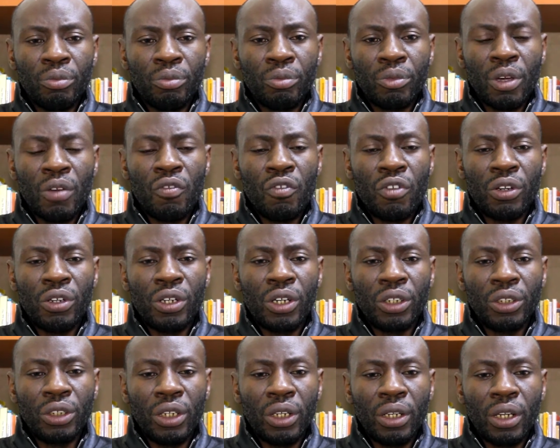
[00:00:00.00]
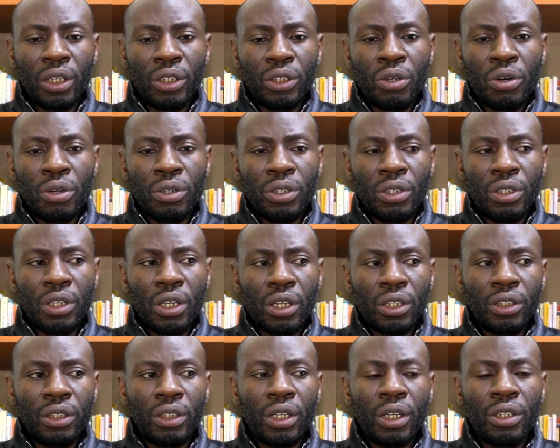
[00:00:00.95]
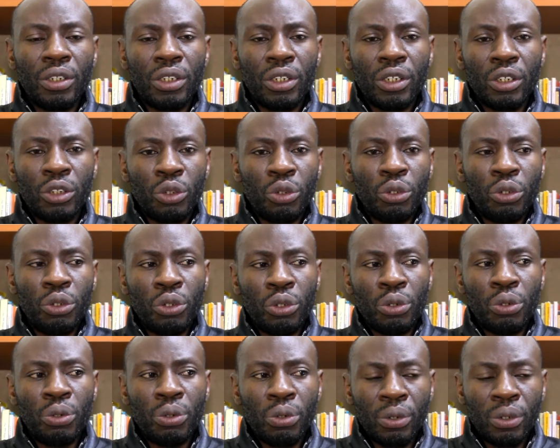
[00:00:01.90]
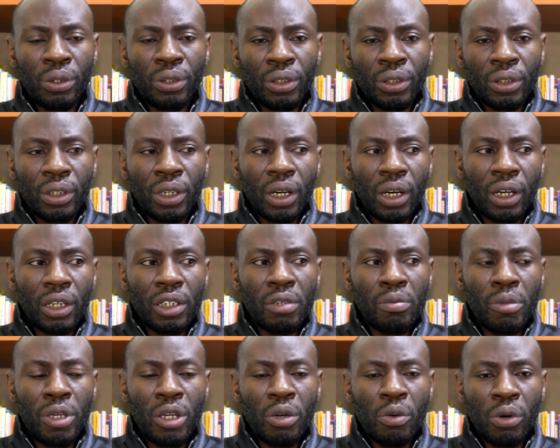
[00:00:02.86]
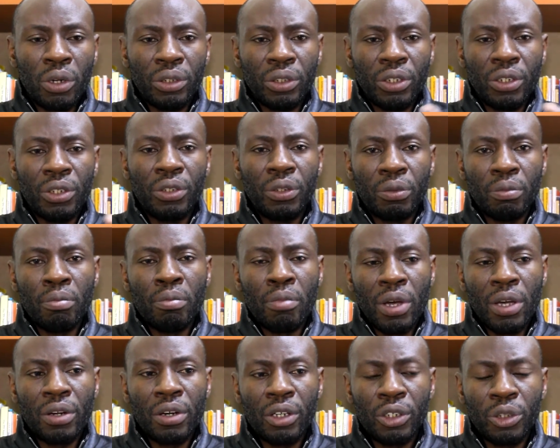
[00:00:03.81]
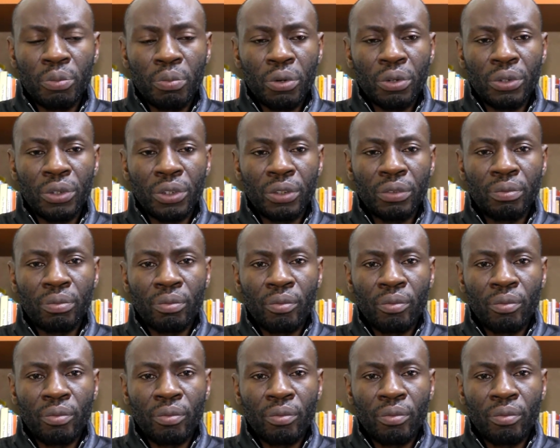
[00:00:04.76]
The invitation that God is extending to you and me, what is my response?